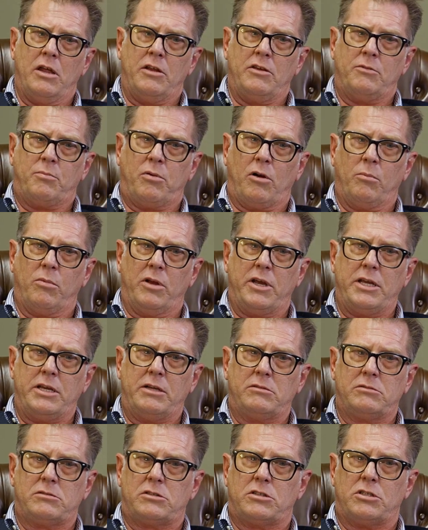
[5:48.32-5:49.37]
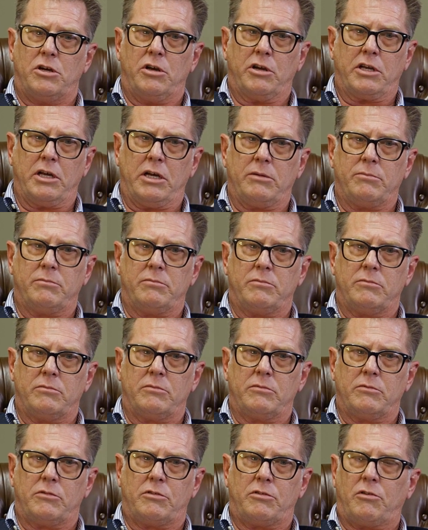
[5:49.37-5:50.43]
There's probably circa
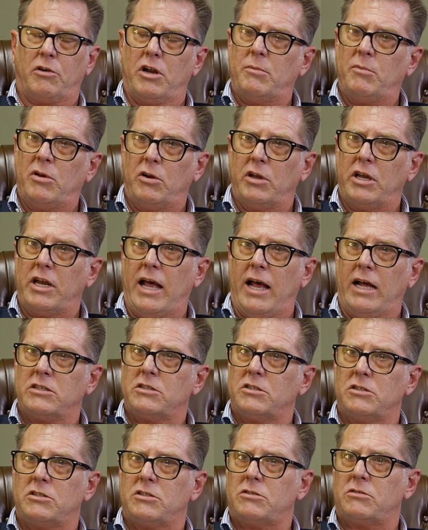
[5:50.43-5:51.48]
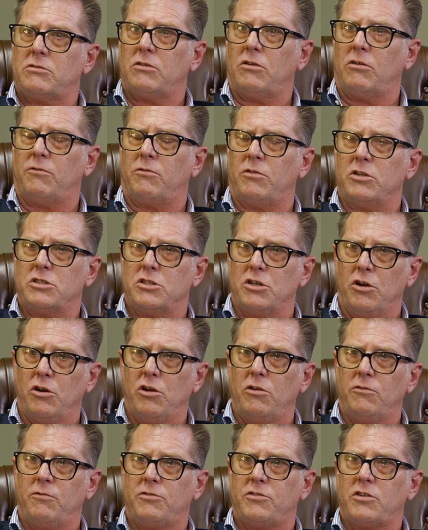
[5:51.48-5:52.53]
3 million ounces of
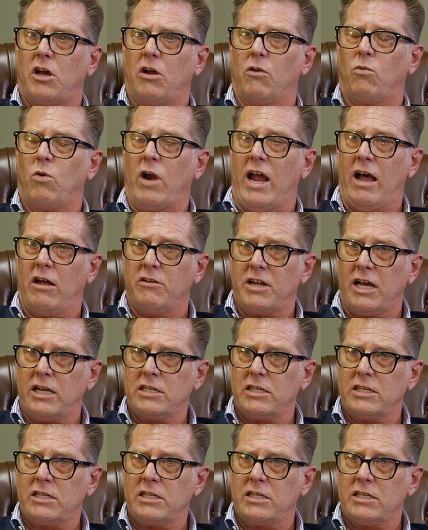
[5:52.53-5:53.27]
reserves around